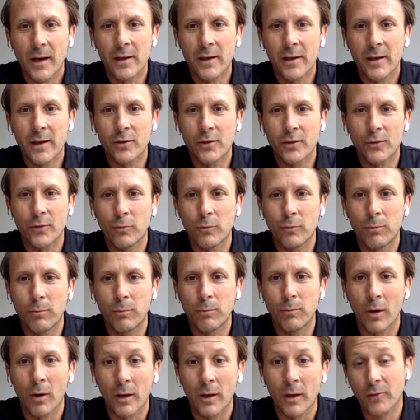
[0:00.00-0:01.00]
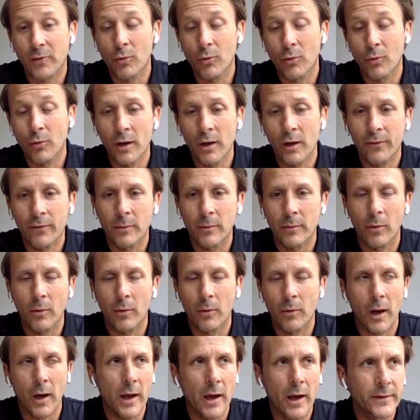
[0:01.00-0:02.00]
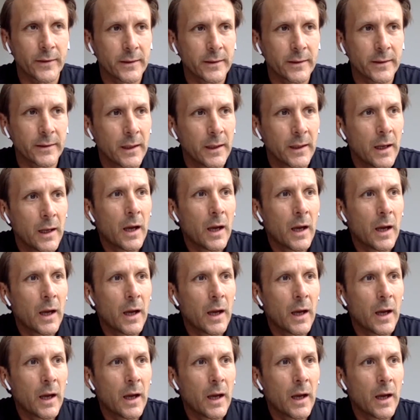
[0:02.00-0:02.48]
and it took football as well from our lives.